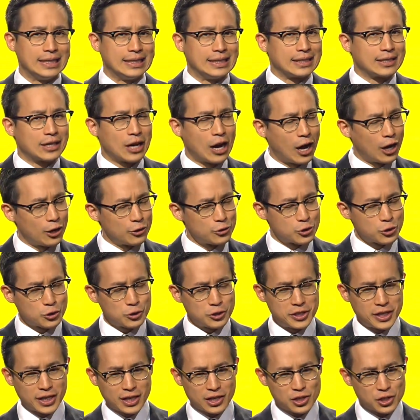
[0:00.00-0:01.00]

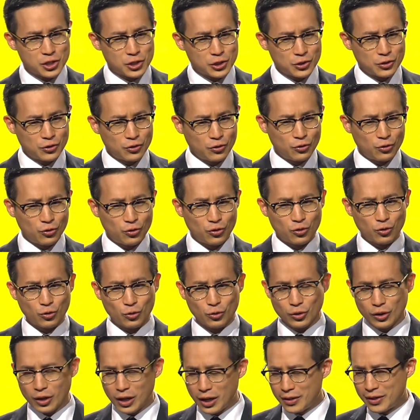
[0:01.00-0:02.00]

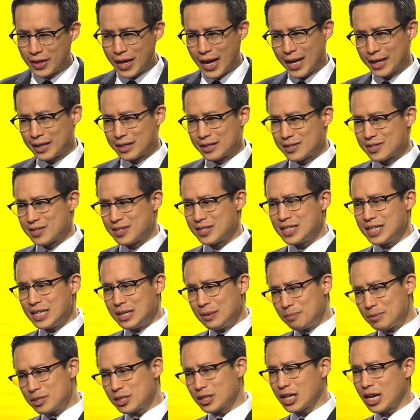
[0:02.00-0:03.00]
contradictions that
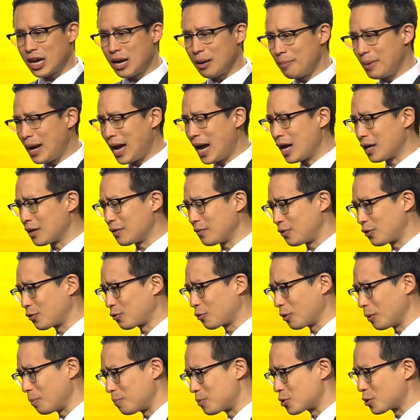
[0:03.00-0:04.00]
seem to come out of
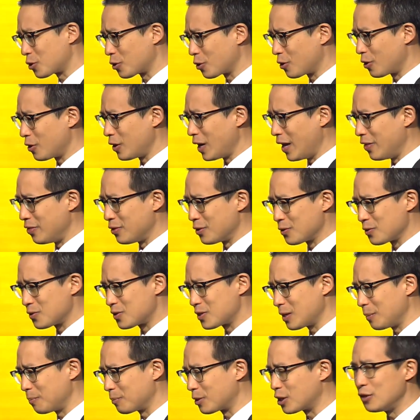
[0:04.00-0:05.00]
Scripture, and there's
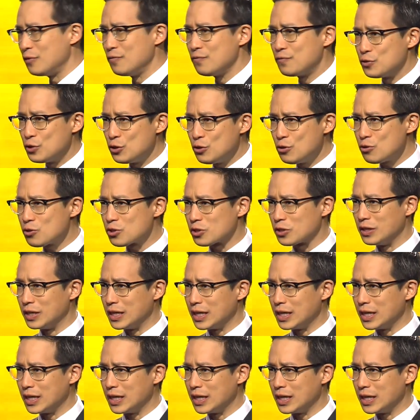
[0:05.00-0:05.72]
some confusion